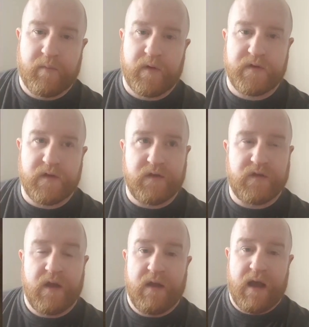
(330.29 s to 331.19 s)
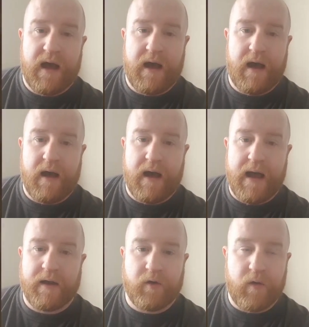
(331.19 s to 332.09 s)
Prisoners are
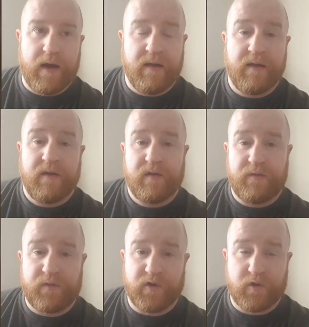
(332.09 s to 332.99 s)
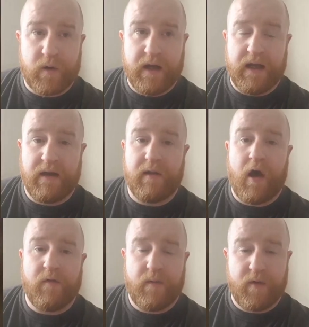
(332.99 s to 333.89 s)
angry, they're frustrated, a
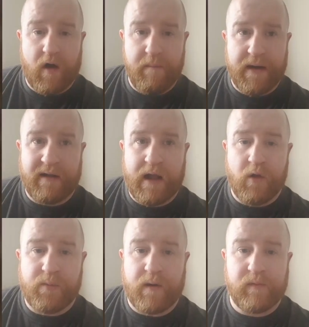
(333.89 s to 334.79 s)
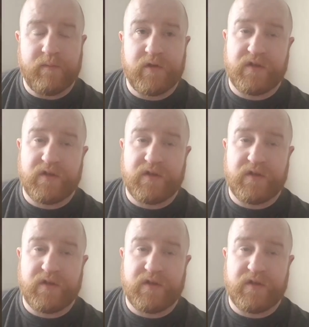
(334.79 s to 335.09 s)
lot of them have got mental health problems.